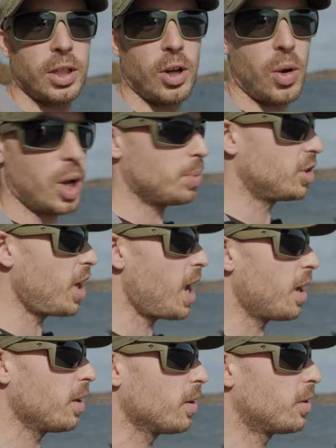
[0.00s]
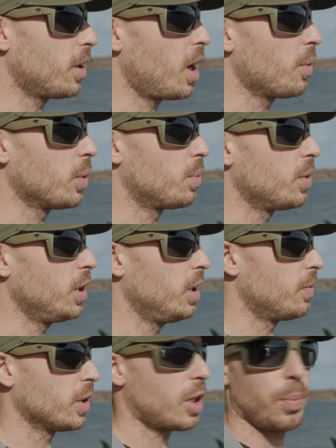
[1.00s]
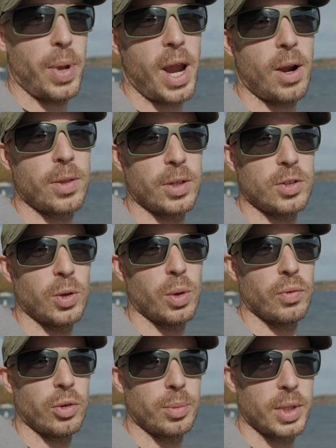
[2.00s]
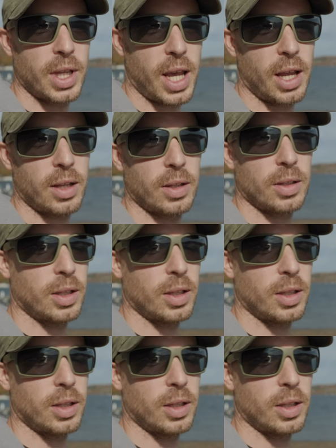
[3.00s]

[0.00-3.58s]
you know, upset that I would even compare the two of them and that